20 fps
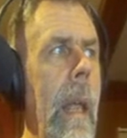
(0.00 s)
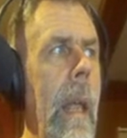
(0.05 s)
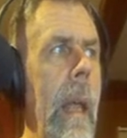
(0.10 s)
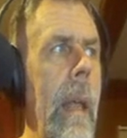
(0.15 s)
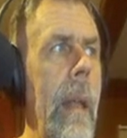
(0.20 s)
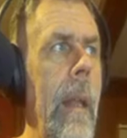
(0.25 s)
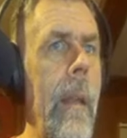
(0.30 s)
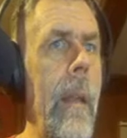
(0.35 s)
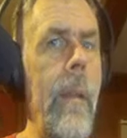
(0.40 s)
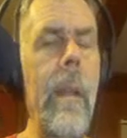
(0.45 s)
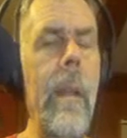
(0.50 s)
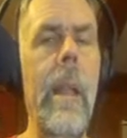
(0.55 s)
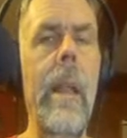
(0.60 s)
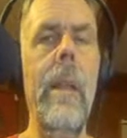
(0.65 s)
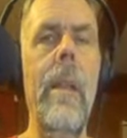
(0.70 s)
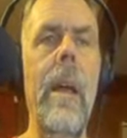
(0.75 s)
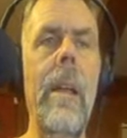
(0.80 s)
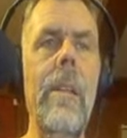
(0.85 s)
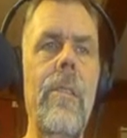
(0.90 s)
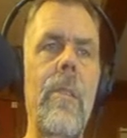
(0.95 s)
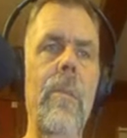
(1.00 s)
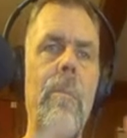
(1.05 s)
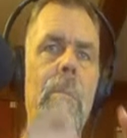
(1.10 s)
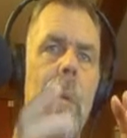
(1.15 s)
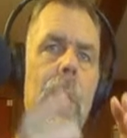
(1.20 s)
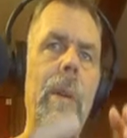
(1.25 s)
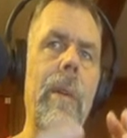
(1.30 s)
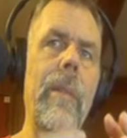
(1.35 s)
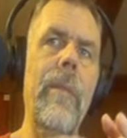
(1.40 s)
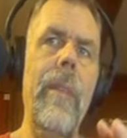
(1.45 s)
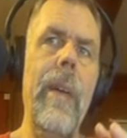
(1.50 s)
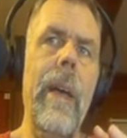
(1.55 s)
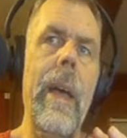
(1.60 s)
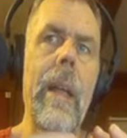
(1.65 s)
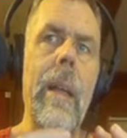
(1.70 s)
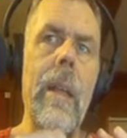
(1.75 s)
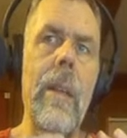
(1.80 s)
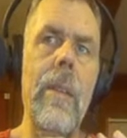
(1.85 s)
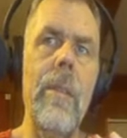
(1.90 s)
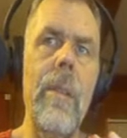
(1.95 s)
and not just burn
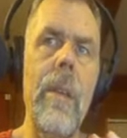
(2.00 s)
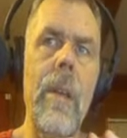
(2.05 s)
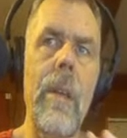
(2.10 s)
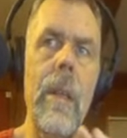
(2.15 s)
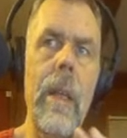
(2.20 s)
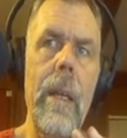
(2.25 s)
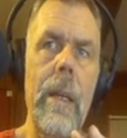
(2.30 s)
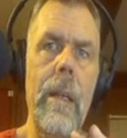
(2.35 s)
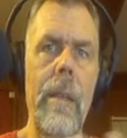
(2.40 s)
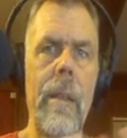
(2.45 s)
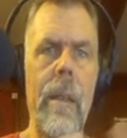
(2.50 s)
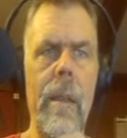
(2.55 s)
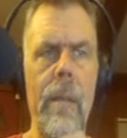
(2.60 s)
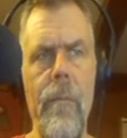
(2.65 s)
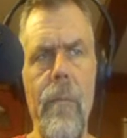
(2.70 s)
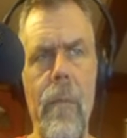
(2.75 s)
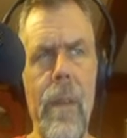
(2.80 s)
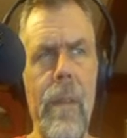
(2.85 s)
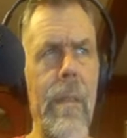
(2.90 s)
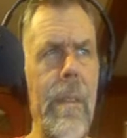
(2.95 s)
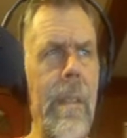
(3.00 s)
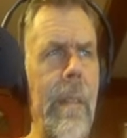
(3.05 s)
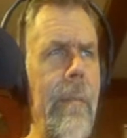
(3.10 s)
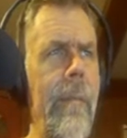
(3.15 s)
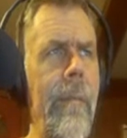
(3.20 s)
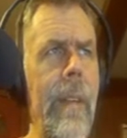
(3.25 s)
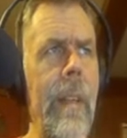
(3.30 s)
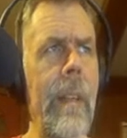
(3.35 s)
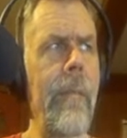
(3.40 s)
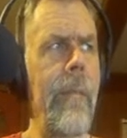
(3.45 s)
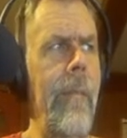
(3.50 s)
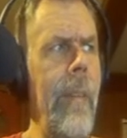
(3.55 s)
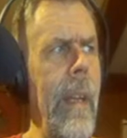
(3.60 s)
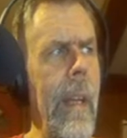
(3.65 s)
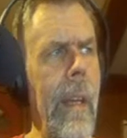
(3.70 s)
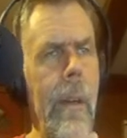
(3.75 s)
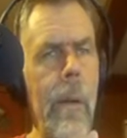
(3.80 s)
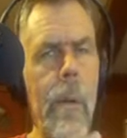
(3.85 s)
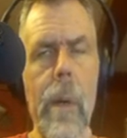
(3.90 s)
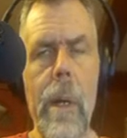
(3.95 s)
fat. It's not like, what is it,
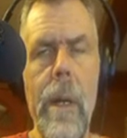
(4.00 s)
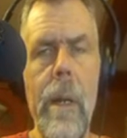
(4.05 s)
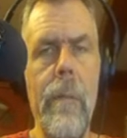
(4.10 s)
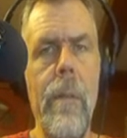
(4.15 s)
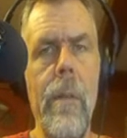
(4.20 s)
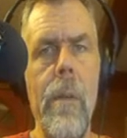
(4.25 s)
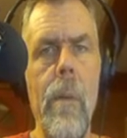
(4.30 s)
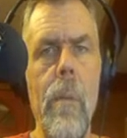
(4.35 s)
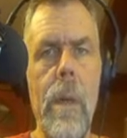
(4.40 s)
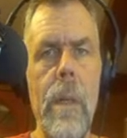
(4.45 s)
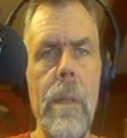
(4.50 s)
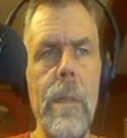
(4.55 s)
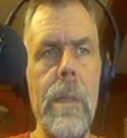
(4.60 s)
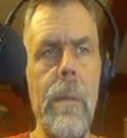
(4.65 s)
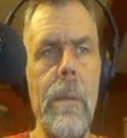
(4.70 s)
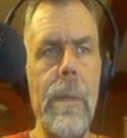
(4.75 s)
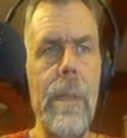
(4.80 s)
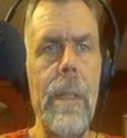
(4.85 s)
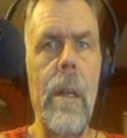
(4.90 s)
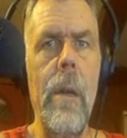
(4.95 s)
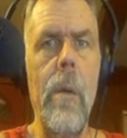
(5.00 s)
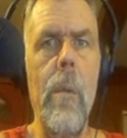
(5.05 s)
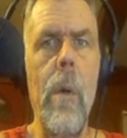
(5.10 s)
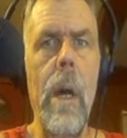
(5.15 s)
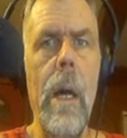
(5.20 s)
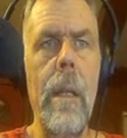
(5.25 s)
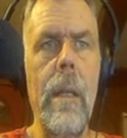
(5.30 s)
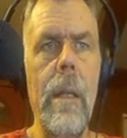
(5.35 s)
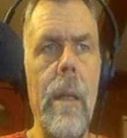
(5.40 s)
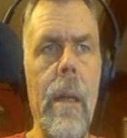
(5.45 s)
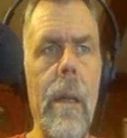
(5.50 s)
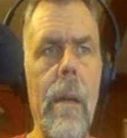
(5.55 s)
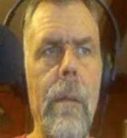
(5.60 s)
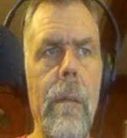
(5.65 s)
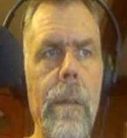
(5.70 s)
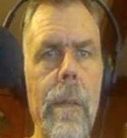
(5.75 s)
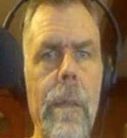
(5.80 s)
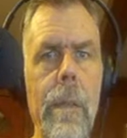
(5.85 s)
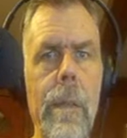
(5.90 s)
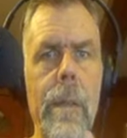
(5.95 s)
FinFan or whatever it was that was out a while ago,
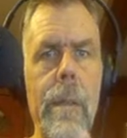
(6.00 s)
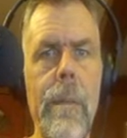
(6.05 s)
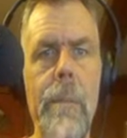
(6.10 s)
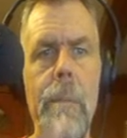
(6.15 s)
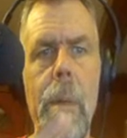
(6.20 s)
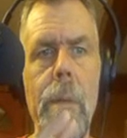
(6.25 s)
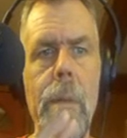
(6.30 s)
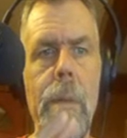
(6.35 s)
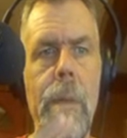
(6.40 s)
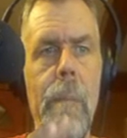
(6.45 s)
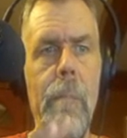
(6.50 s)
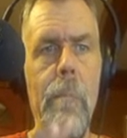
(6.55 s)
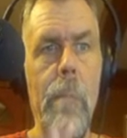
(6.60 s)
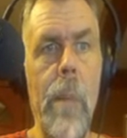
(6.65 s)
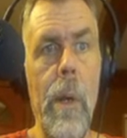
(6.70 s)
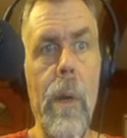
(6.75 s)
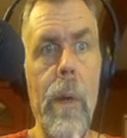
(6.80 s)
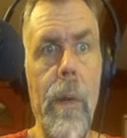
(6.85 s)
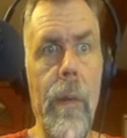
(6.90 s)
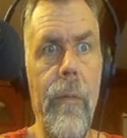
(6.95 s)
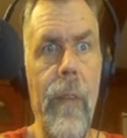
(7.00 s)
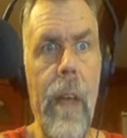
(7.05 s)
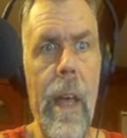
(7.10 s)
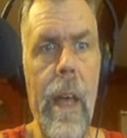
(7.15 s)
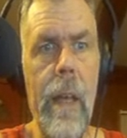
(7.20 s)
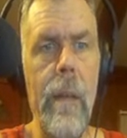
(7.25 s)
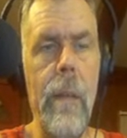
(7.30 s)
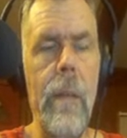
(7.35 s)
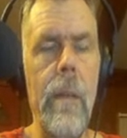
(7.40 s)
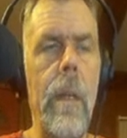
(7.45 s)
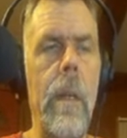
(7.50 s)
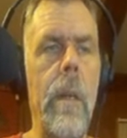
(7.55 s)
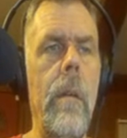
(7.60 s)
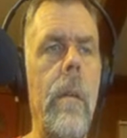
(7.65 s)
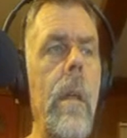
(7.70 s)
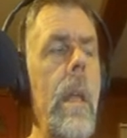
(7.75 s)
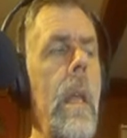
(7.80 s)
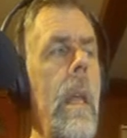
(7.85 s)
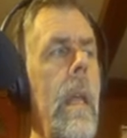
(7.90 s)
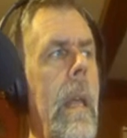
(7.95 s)
which is supposed to burn fat.
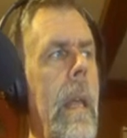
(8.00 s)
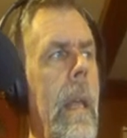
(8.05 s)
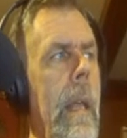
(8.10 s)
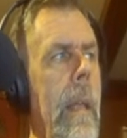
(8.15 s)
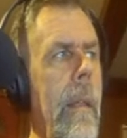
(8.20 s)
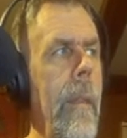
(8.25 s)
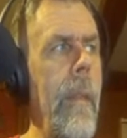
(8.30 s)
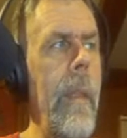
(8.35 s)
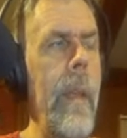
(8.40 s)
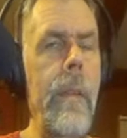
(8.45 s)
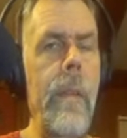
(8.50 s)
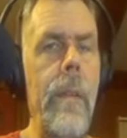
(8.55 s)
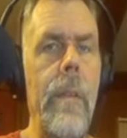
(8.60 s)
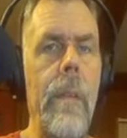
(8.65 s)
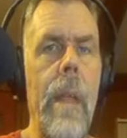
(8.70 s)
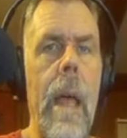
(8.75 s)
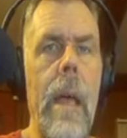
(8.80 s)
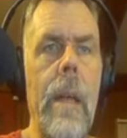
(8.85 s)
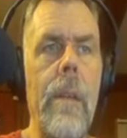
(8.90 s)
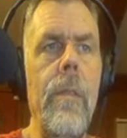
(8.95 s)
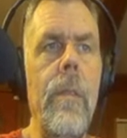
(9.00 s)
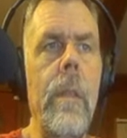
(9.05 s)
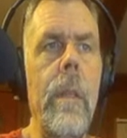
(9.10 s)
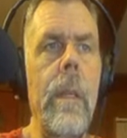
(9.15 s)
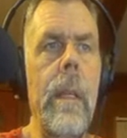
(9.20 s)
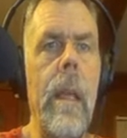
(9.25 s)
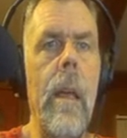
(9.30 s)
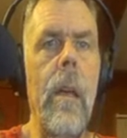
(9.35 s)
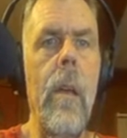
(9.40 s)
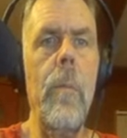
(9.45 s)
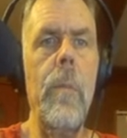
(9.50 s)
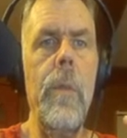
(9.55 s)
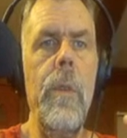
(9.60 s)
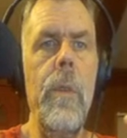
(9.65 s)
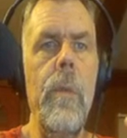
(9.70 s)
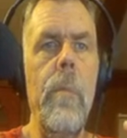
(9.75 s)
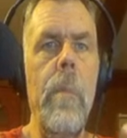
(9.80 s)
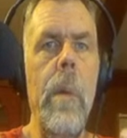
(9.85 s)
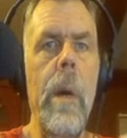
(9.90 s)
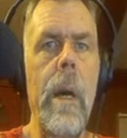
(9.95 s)
This is actually
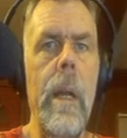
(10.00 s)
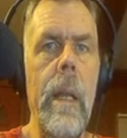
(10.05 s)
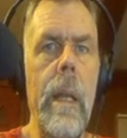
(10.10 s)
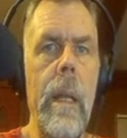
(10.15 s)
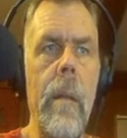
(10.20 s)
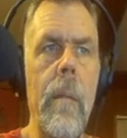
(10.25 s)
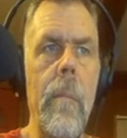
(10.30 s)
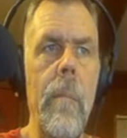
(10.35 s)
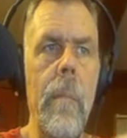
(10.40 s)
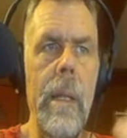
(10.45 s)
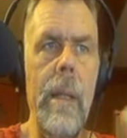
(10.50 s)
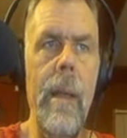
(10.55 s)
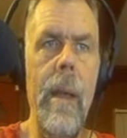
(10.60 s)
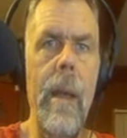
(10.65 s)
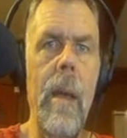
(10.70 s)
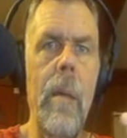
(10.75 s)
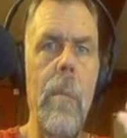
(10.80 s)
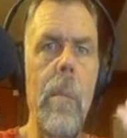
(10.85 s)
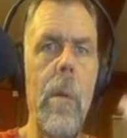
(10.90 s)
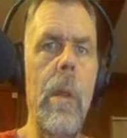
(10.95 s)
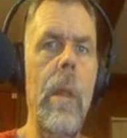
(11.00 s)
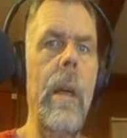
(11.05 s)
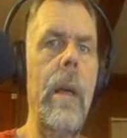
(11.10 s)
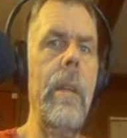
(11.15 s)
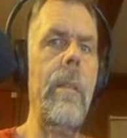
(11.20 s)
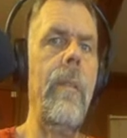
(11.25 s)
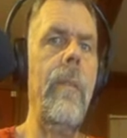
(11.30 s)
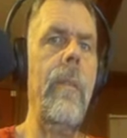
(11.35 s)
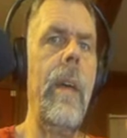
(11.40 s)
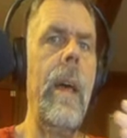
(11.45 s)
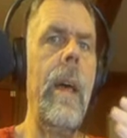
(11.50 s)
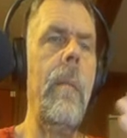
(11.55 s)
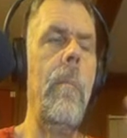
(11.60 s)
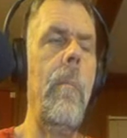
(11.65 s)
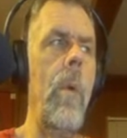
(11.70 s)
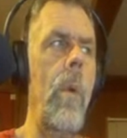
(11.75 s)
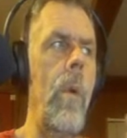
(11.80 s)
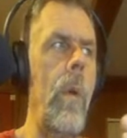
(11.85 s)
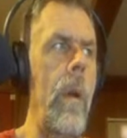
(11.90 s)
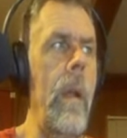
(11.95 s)
helps your body metabolize fat
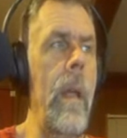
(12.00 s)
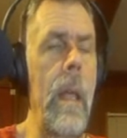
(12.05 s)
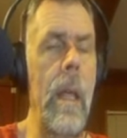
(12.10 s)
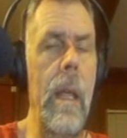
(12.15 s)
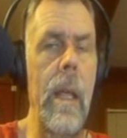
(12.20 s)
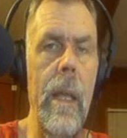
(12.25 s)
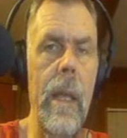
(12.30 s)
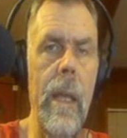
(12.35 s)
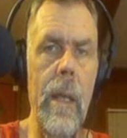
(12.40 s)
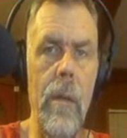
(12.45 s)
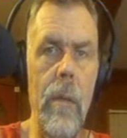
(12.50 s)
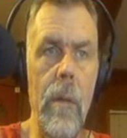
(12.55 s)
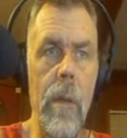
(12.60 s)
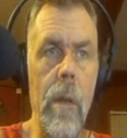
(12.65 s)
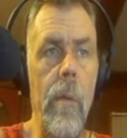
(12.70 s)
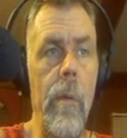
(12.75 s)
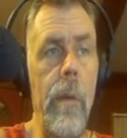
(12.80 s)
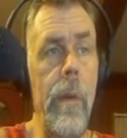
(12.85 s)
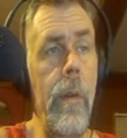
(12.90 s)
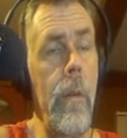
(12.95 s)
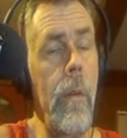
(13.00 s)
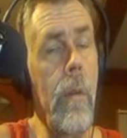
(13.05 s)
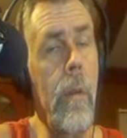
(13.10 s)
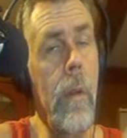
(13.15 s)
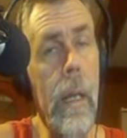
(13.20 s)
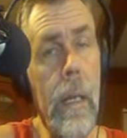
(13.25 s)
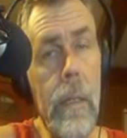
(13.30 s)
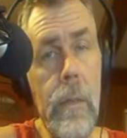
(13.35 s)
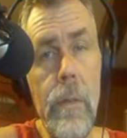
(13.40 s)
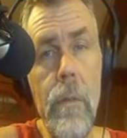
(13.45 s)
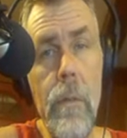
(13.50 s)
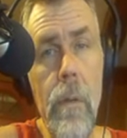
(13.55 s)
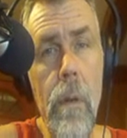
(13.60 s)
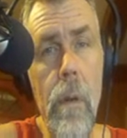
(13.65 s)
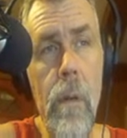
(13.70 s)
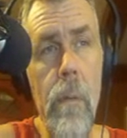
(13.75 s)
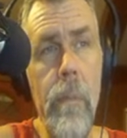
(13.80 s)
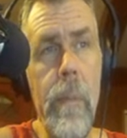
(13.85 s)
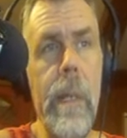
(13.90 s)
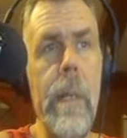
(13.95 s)
more. It'll lower your
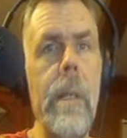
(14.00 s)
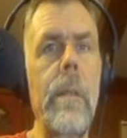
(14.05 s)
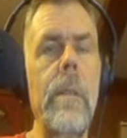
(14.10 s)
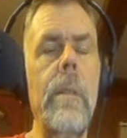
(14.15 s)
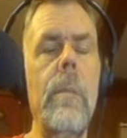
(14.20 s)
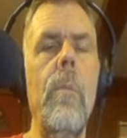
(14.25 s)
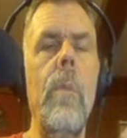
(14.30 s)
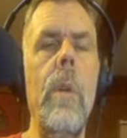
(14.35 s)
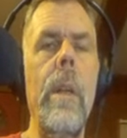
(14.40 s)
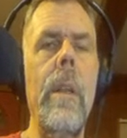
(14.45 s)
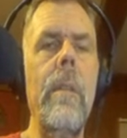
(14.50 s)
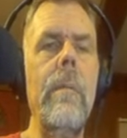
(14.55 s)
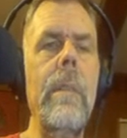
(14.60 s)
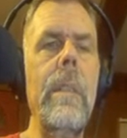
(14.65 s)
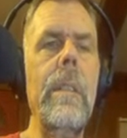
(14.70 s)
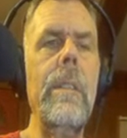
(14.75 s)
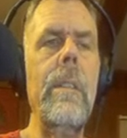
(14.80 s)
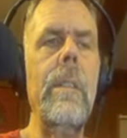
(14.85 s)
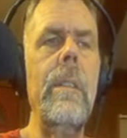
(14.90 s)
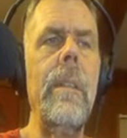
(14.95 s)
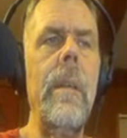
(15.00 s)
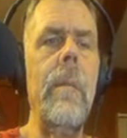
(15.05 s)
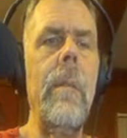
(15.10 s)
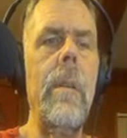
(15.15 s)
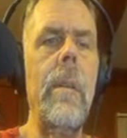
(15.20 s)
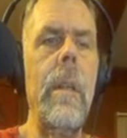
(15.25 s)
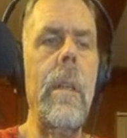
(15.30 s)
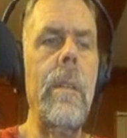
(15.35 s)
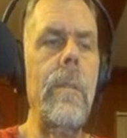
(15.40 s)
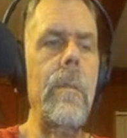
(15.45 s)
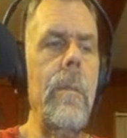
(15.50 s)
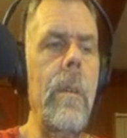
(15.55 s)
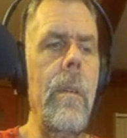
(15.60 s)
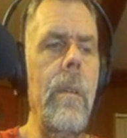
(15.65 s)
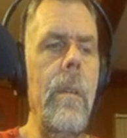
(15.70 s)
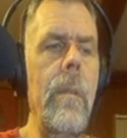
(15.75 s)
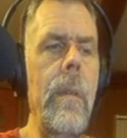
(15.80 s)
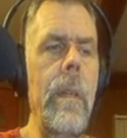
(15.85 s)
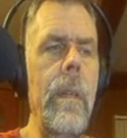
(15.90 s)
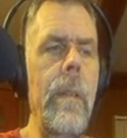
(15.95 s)
cholesterol, because one of the reasons that
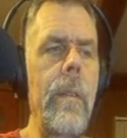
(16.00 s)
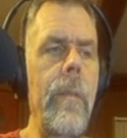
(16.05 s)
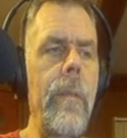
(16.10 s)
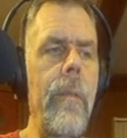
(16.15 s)
cholesterol is